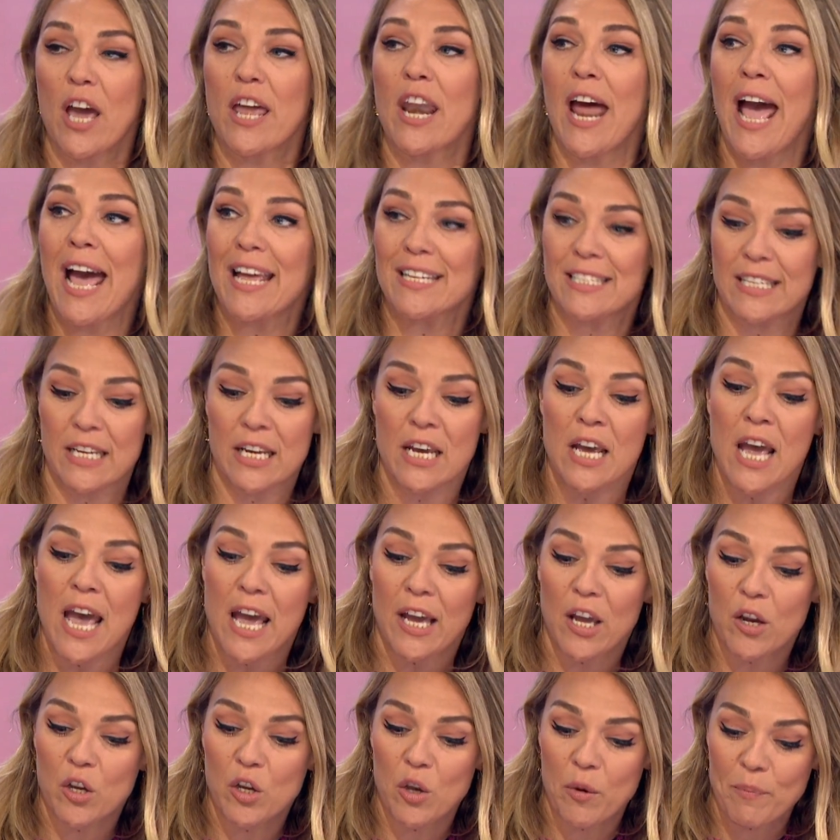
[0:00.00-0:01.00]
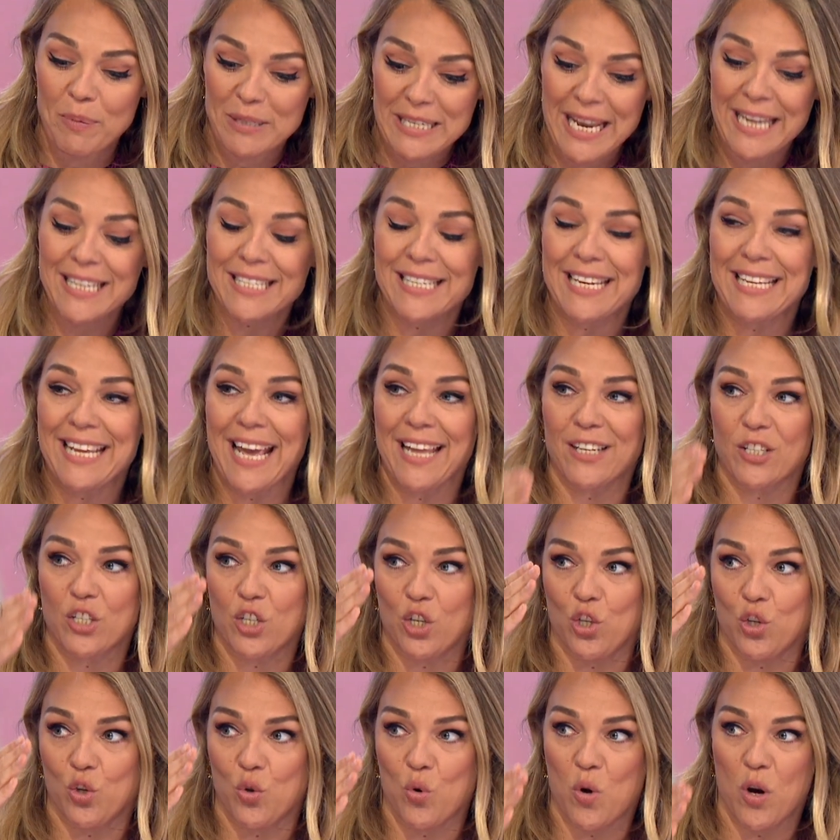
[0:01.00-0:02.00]
oh. and I had to potentially get
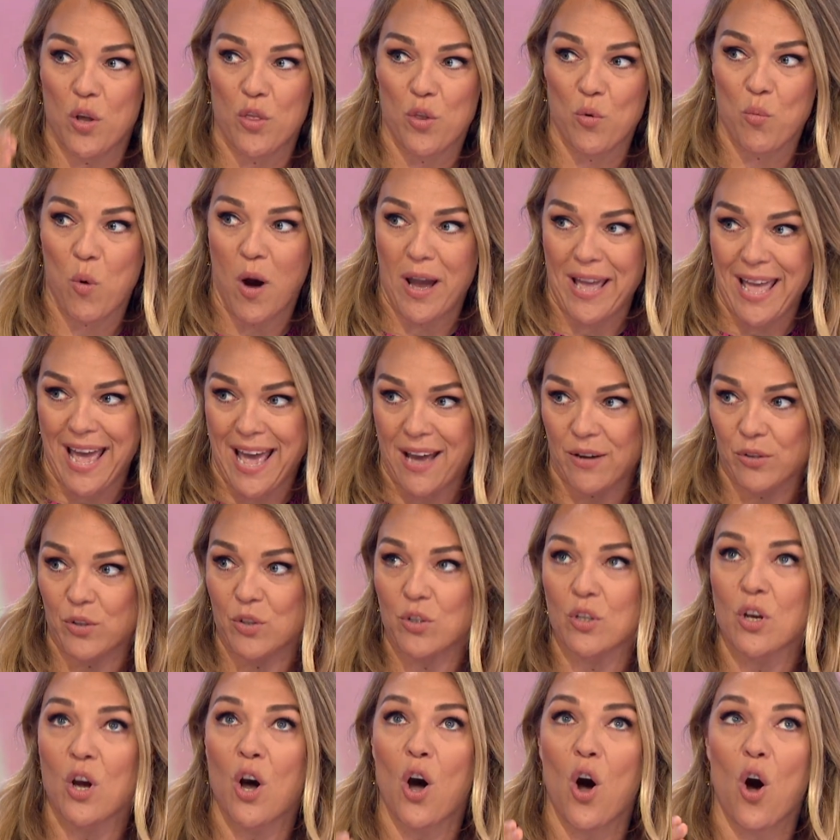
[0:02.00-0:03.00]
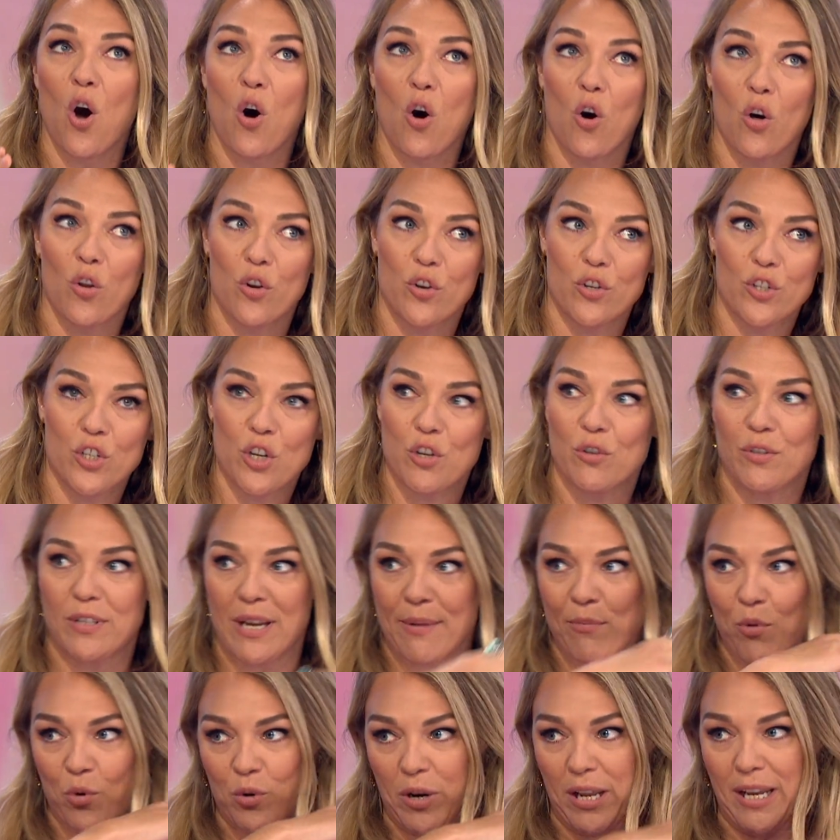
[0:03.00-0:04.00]
to the White House on
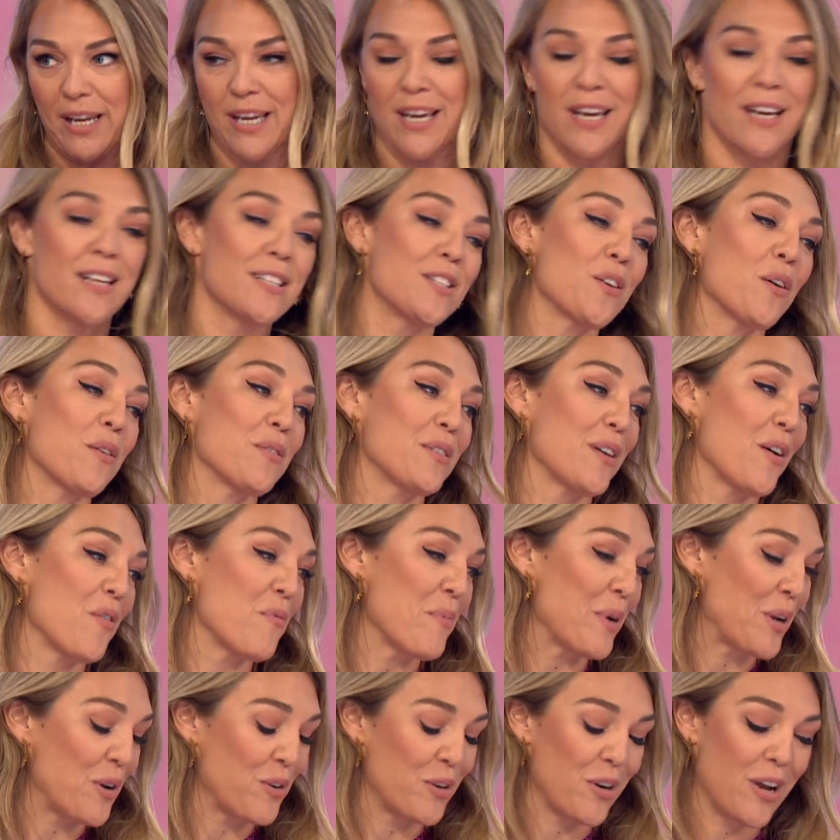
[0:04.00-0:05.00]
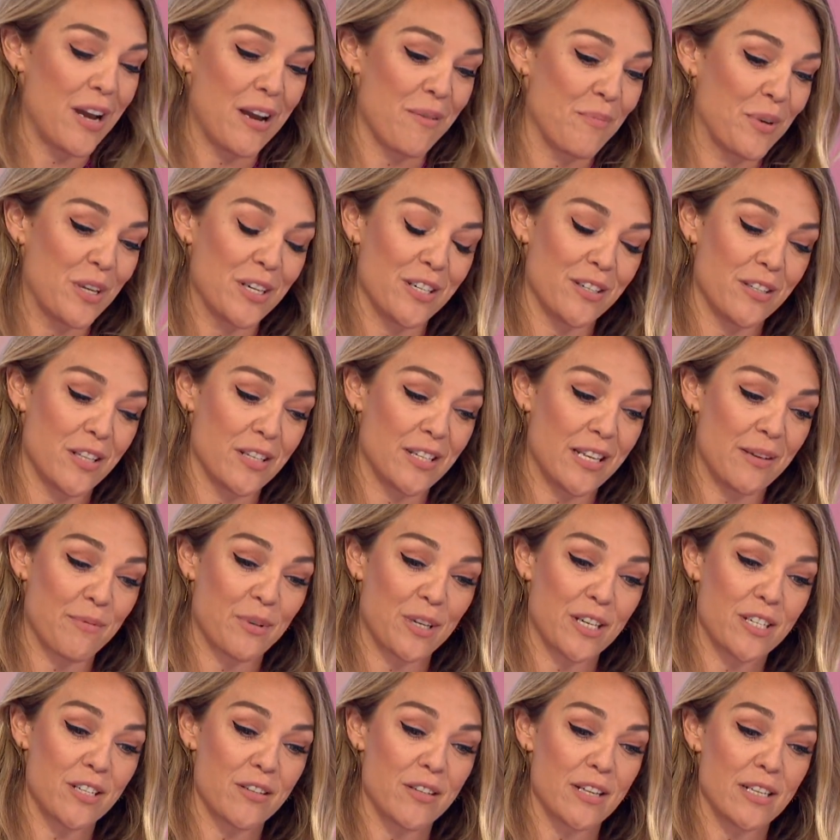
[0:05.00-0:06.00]
Tuesday morning. So I was like, oh my God, how am I going to do this? How am I
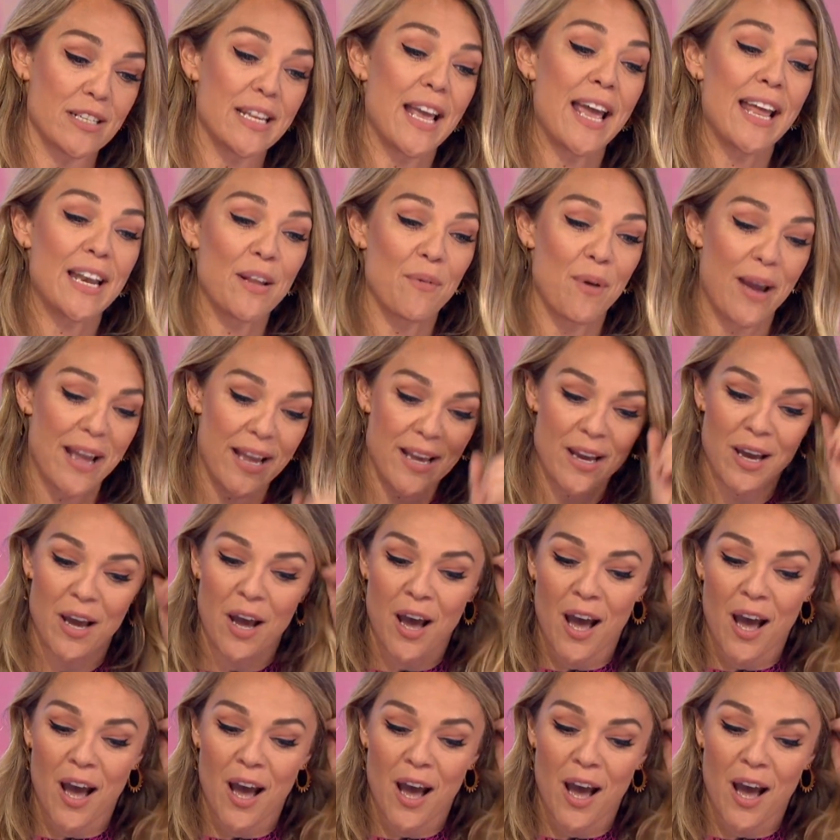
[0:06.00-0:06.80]
going to do this? Anyway,